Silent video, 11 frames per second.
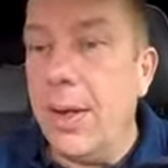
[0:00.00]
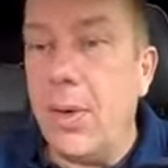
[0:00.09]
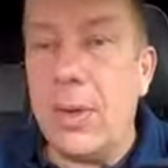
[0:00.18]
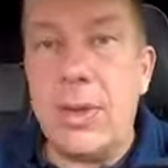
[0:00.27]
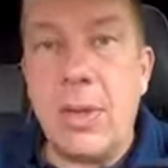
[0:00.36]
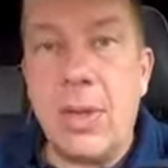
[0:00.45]

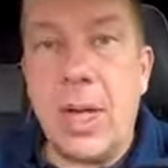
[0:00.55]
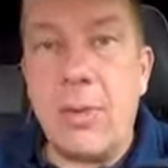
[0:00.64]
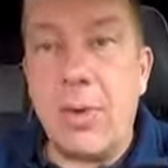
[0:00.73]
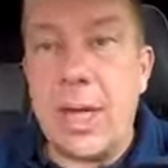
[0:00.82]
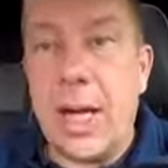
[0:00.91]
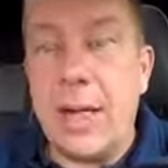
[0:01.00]
Also
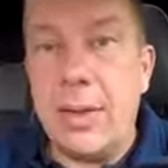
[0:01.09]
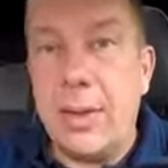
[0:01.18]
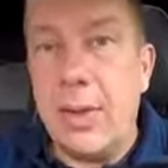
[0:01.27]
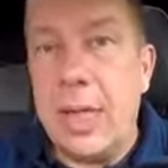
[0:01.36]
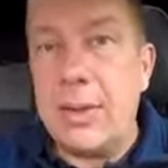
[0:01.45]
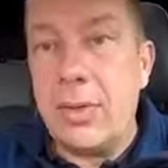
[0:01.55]
regarding
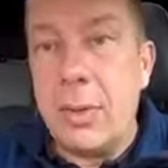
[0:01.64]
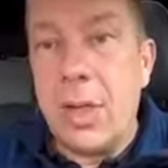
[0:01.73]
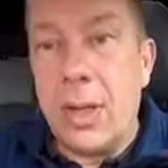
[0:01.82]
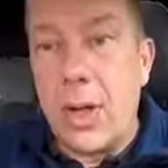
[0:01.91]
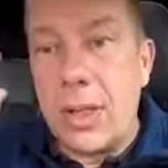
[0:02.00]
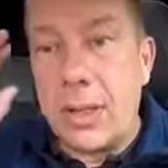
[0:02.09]
the
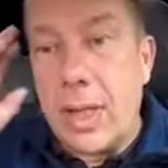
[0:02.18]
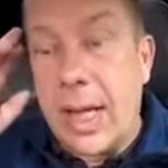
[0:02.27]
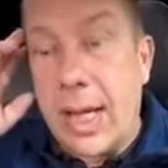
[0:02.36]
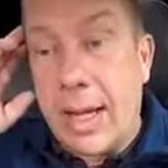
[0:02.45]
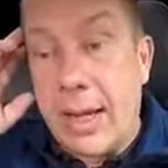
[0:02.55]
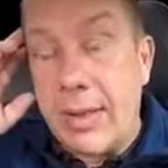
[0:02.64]
instrument cluster,
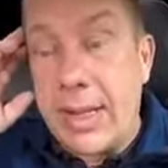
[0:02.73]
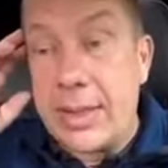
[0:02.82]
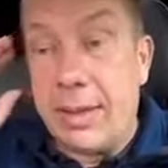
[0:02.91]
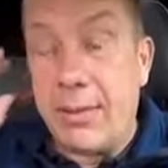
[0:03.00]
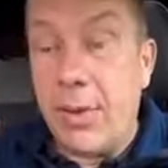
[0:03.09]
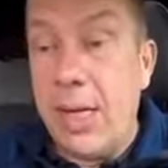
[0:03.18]

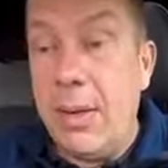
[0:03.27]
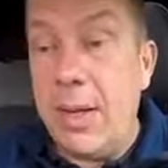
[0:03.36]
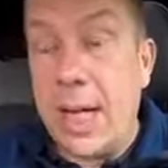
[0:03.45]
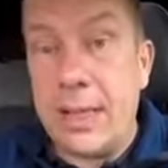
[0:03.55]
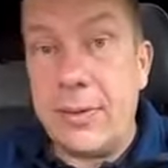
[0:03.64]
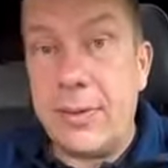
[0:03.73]
that's a really
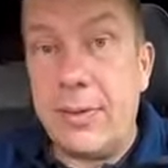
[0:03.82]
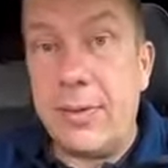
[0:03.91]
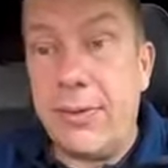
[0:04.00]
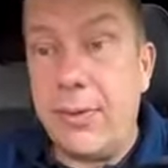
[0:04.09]
nice.